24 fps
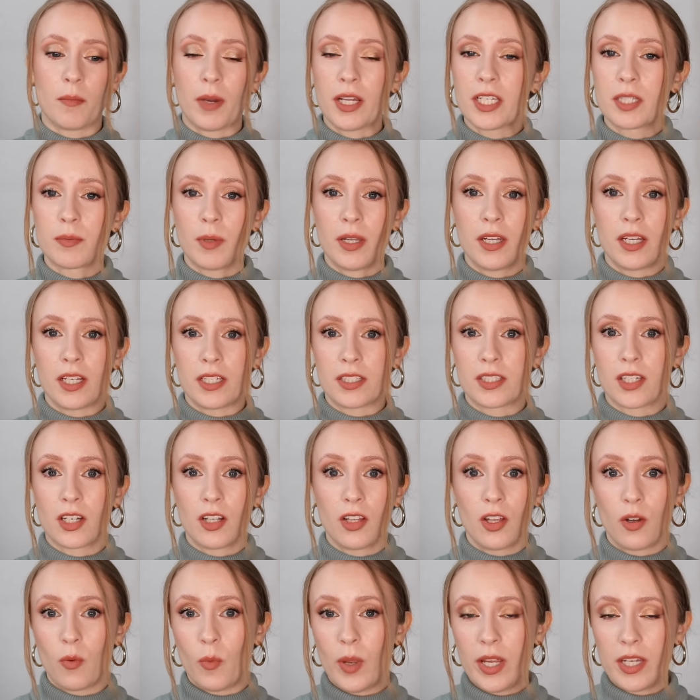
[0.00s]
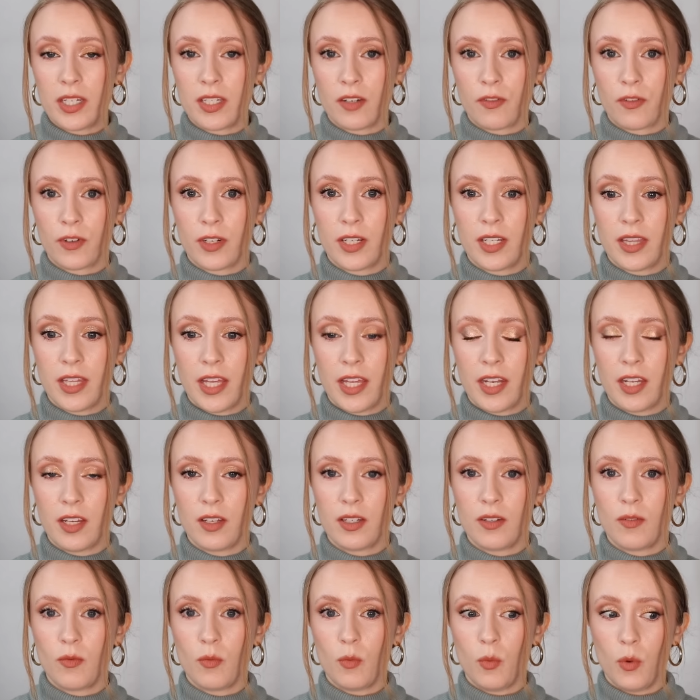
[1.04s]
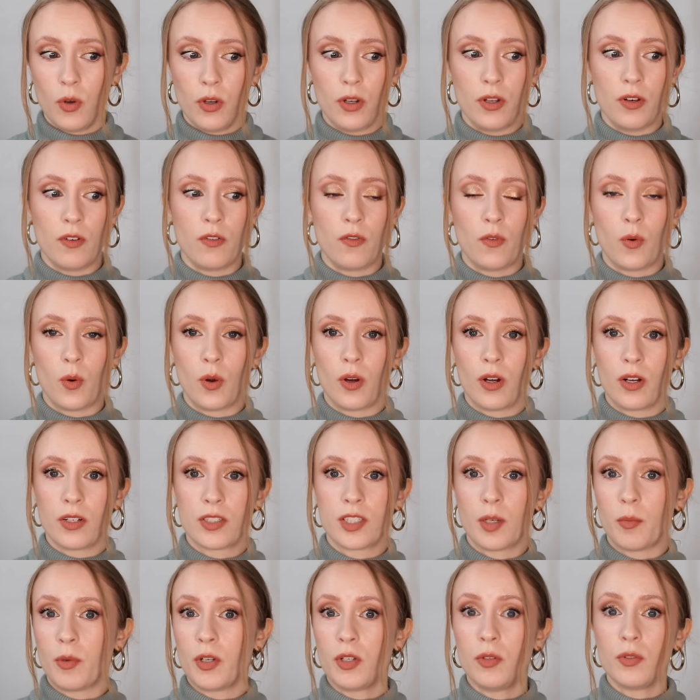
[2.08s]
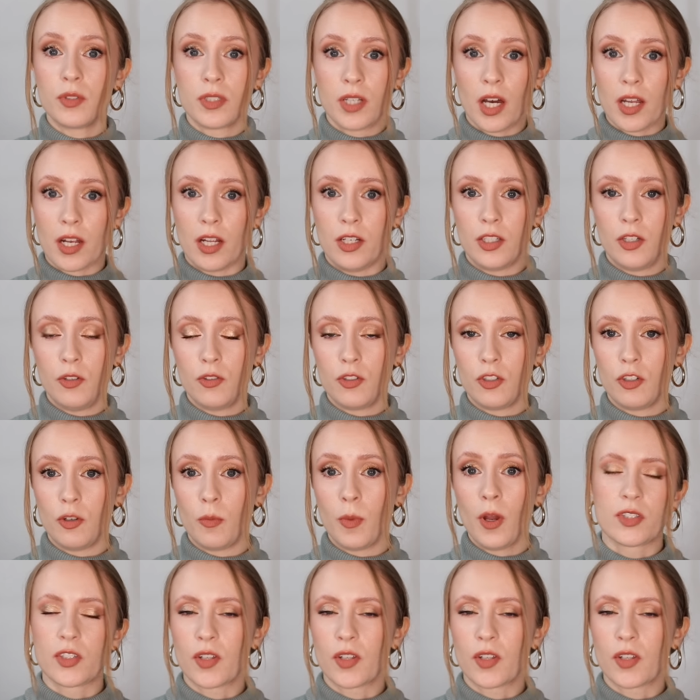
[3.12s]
my spending is gonna look way different than it would for someone who's not on YouTube.